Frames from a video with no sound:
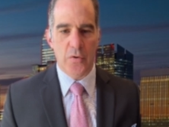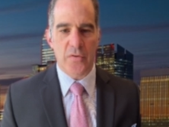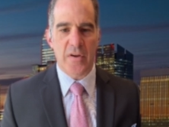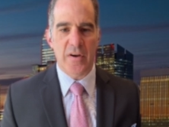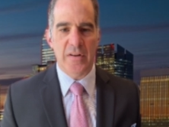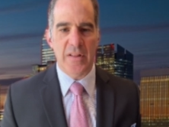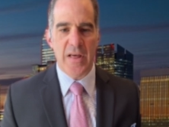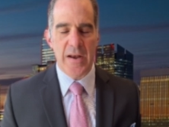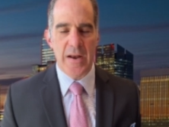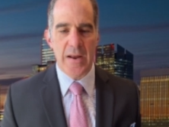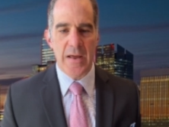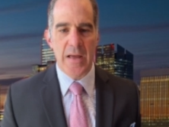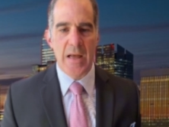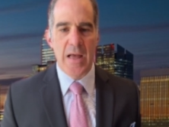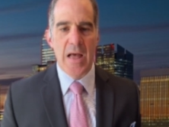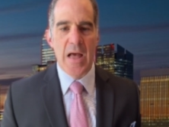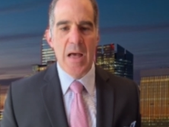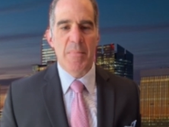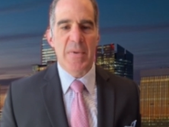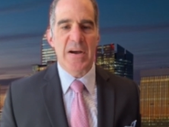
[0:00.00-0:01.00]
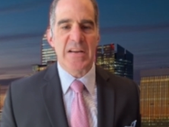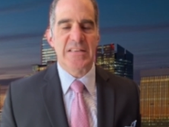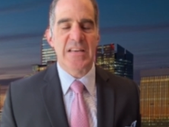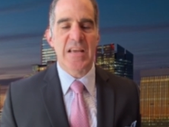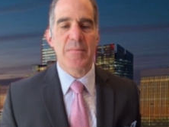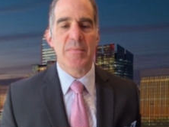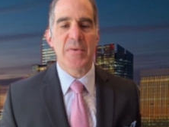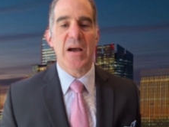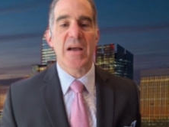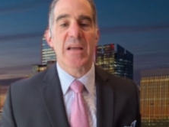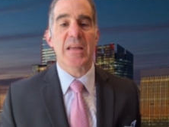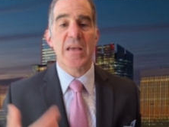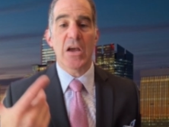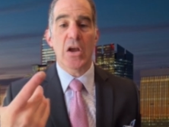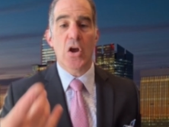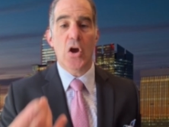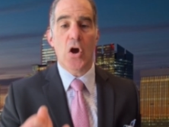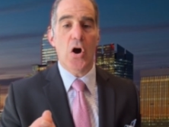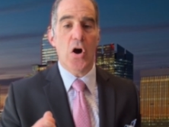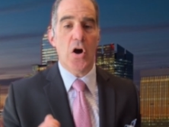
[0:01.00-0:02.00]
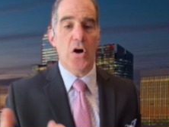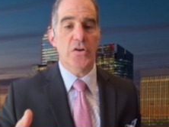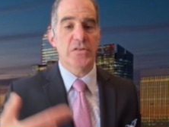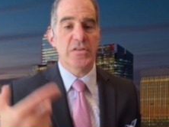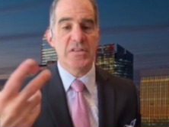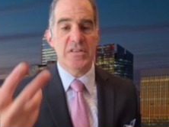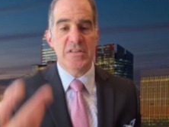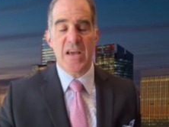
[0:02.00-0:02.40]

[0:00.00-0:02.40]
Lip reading: Carolina. My team and I get calls,